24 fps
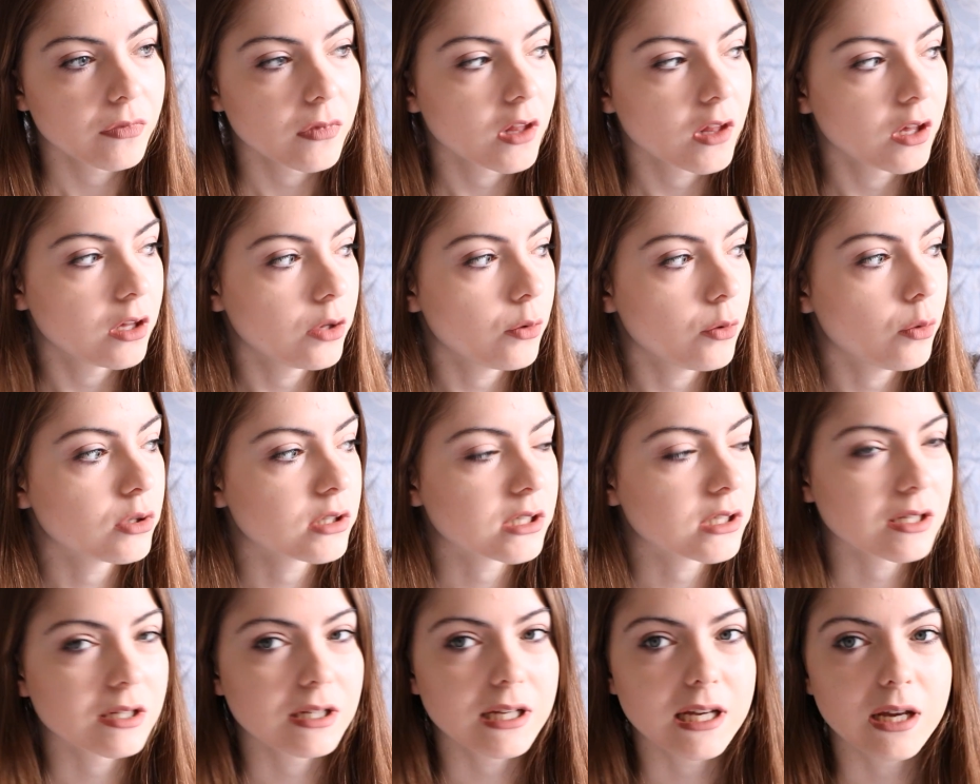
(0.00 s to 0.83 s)
you want
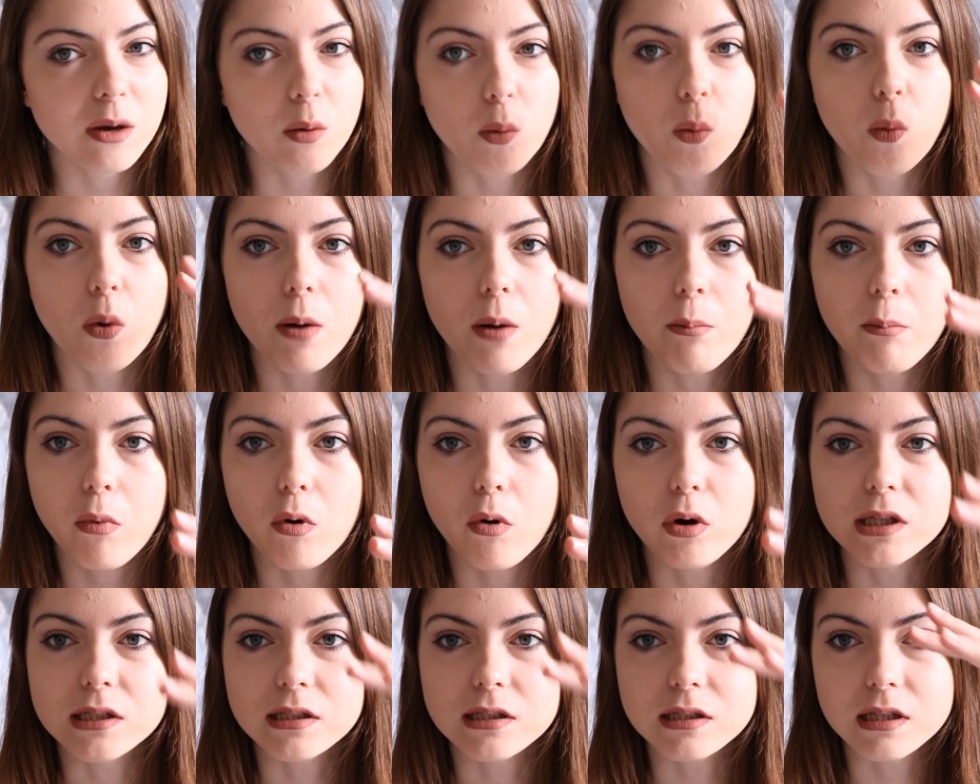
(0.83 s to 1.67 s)
to link one
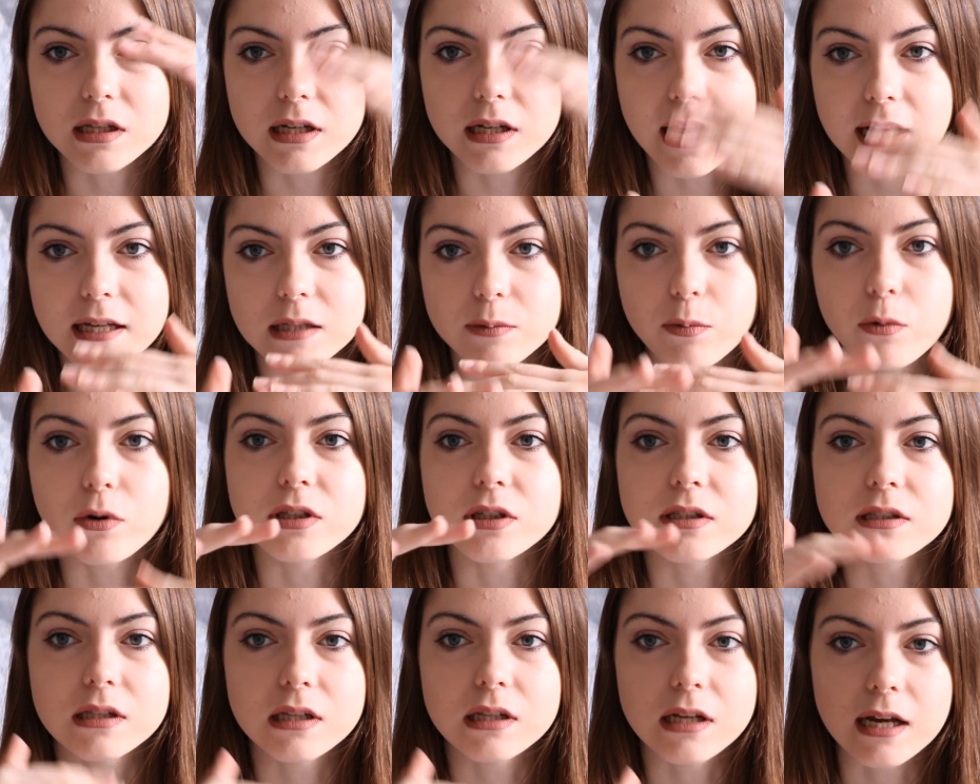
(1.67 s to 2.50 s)
point to the next
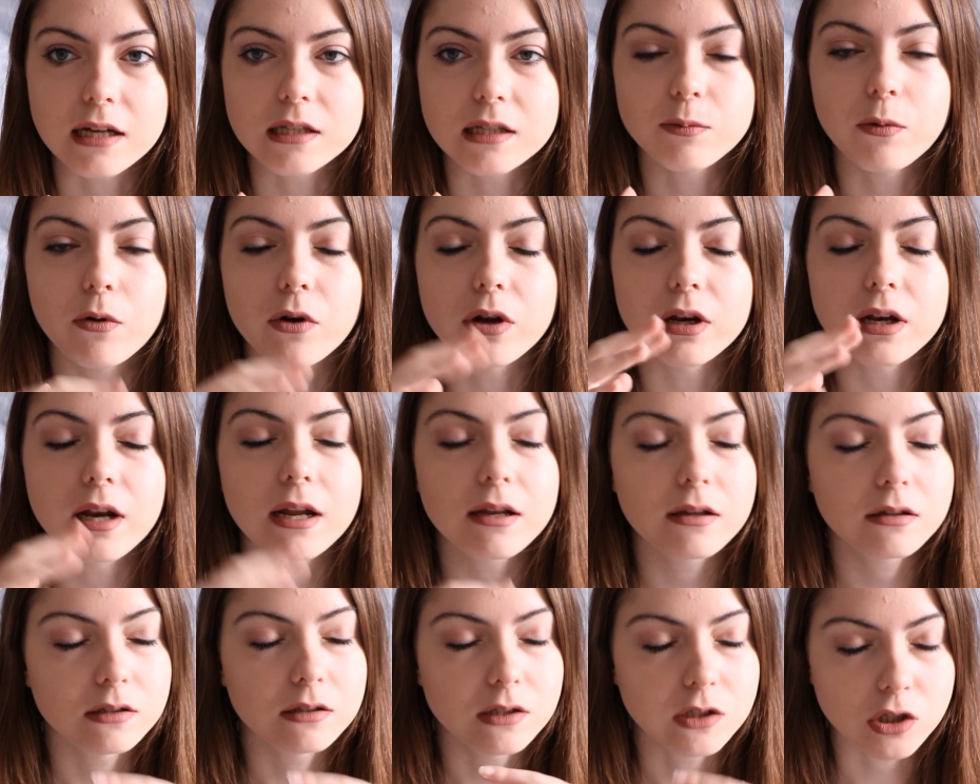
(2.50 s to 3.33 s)
point to the next point
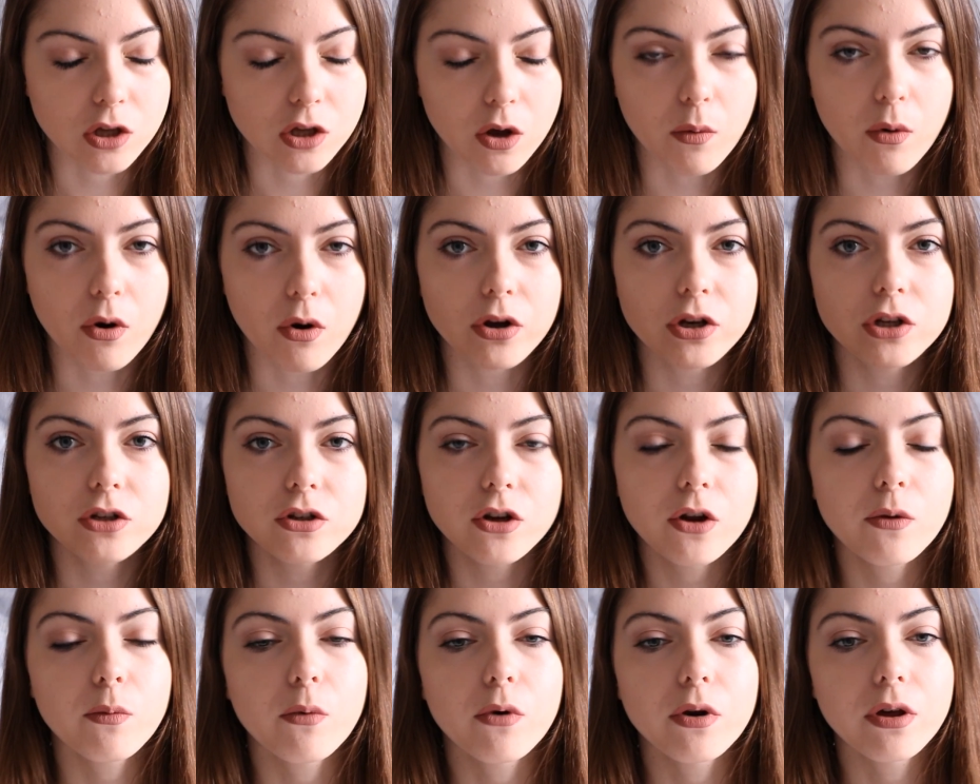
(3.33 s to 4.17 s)
and so on. You
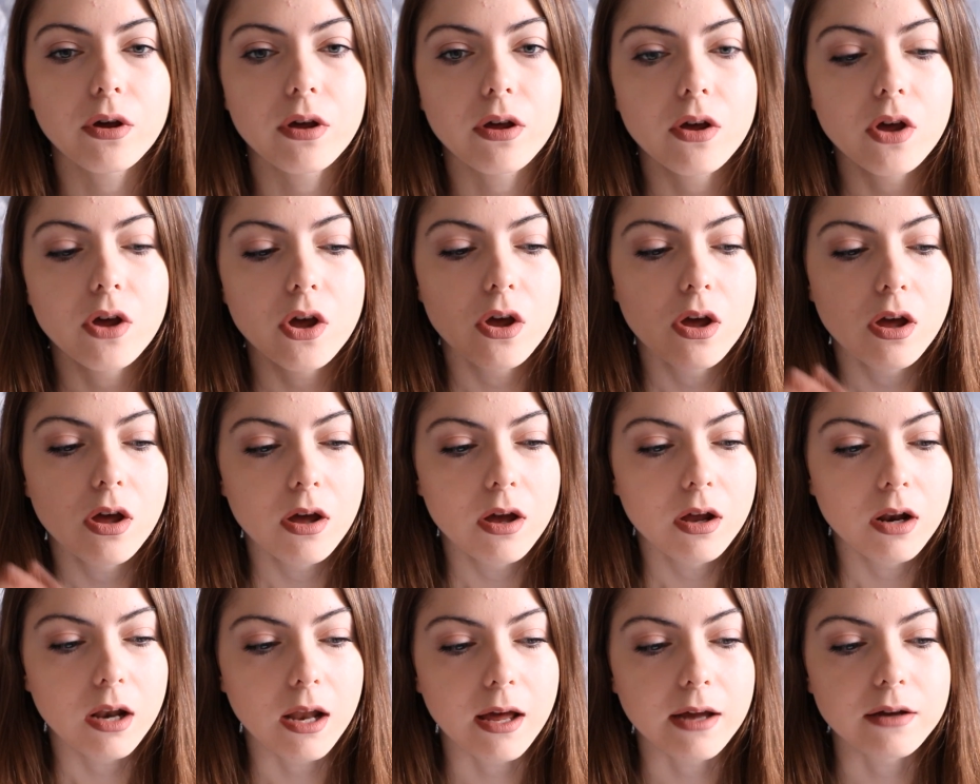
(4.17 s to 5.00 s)
don't want to
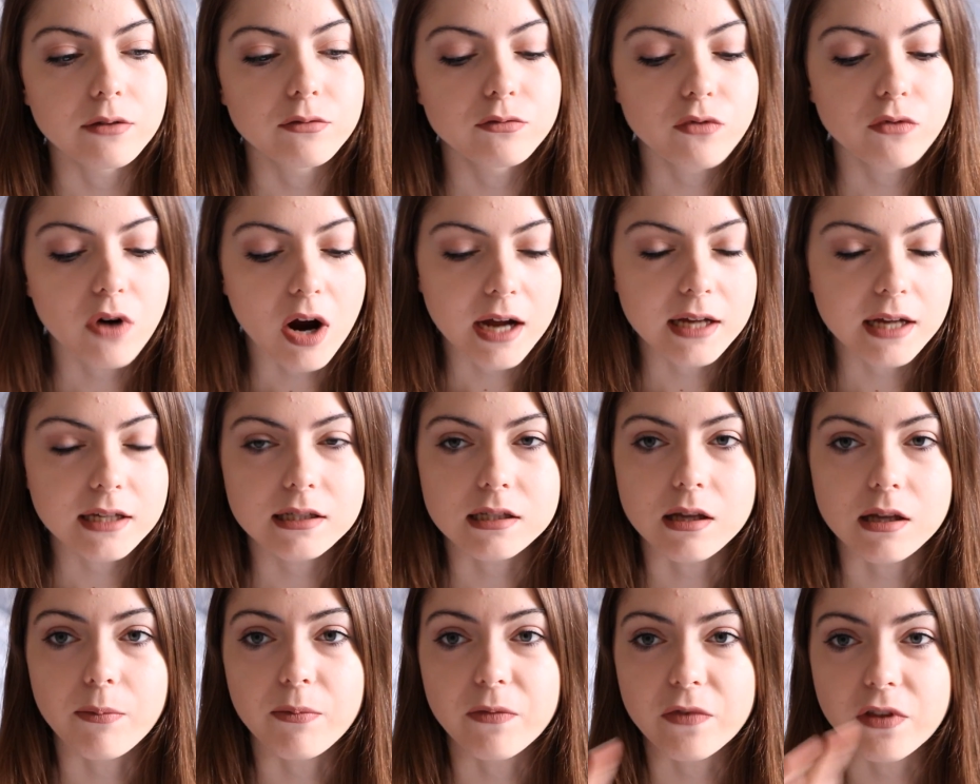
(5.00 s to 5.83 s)
like write
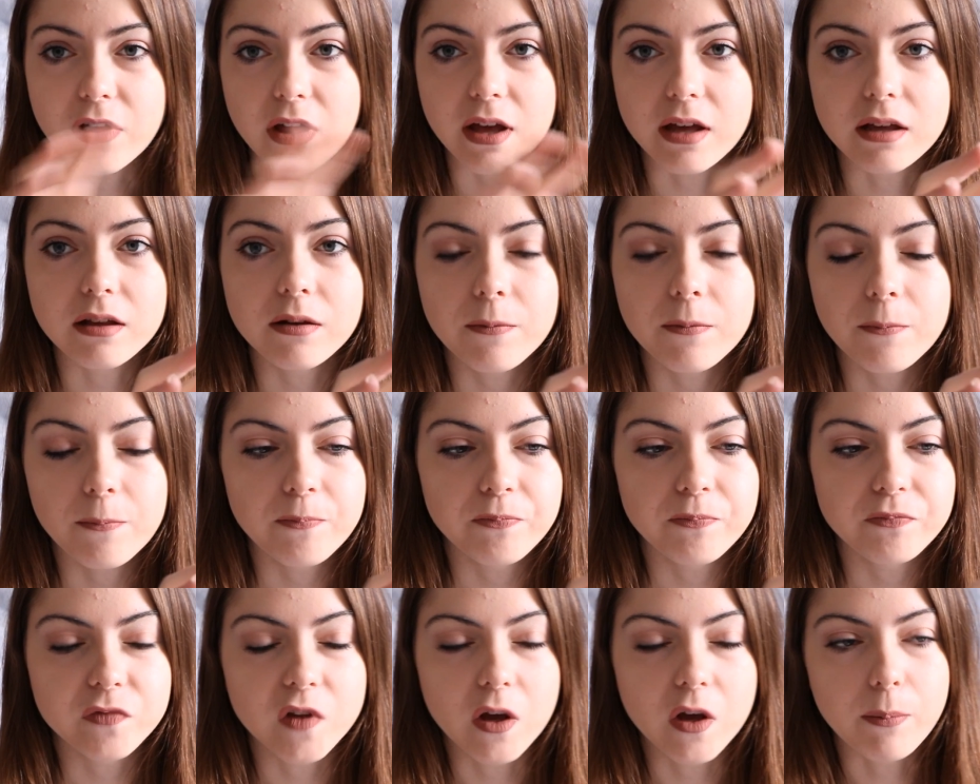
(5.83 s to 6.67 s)
something
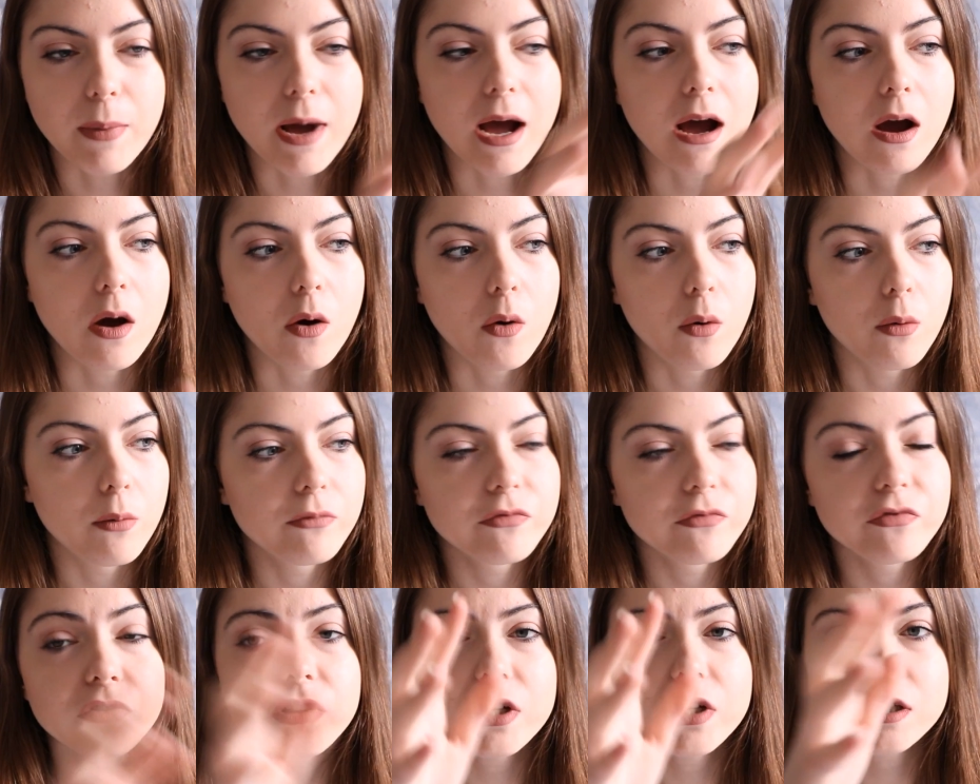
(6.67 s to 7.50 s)
about
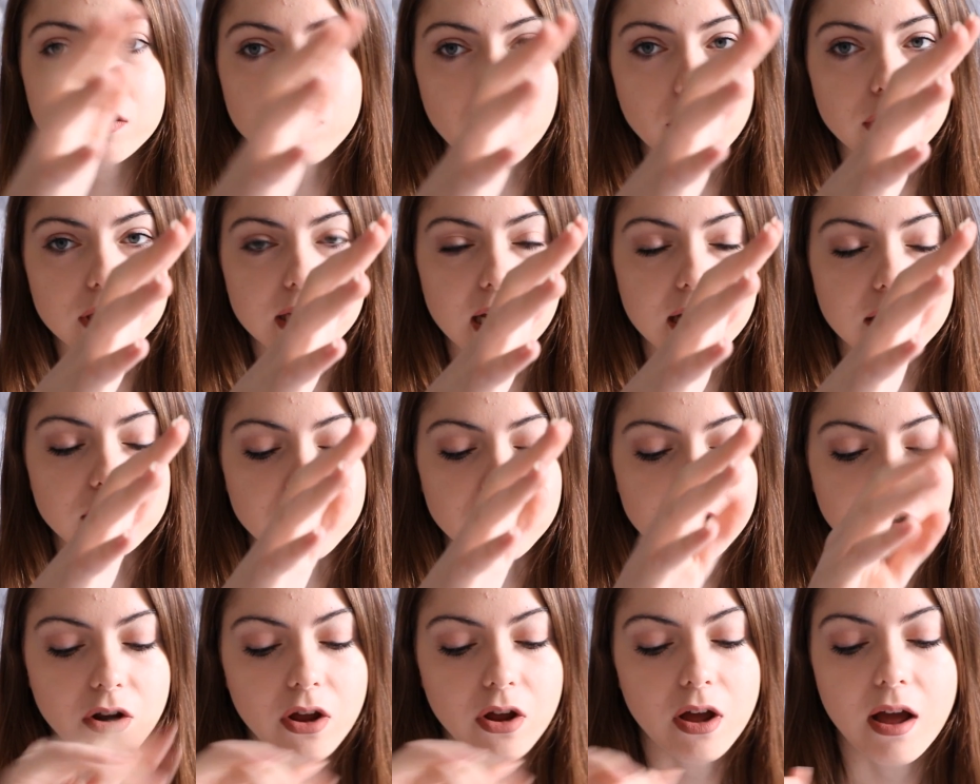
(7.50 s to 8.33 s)
this
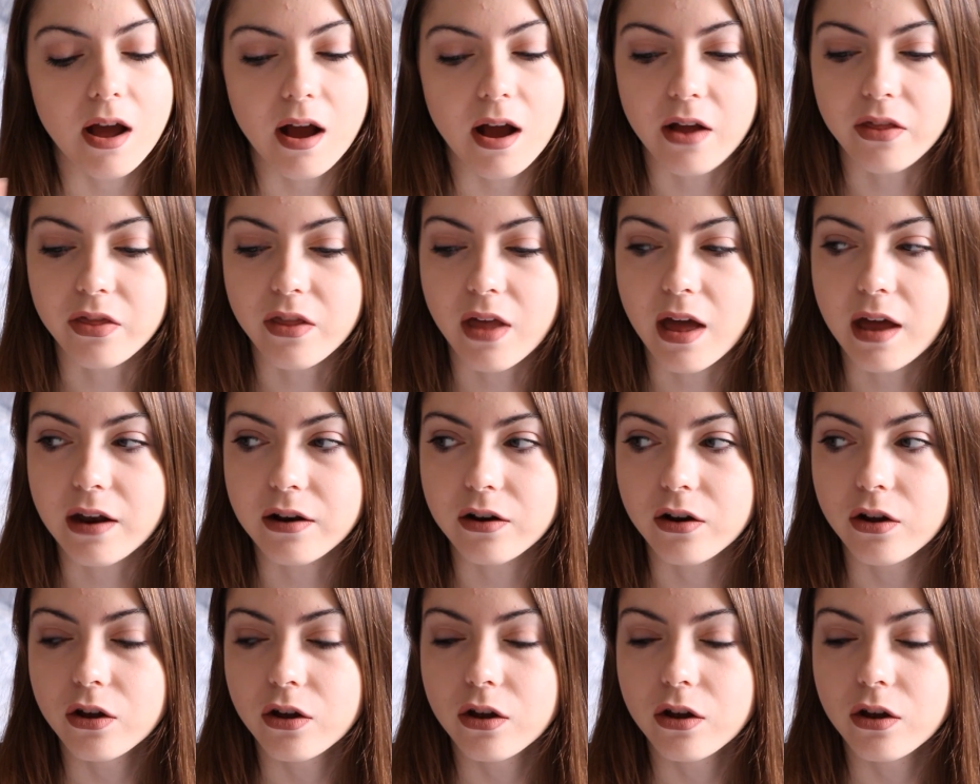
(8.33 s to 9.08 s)
quotation and then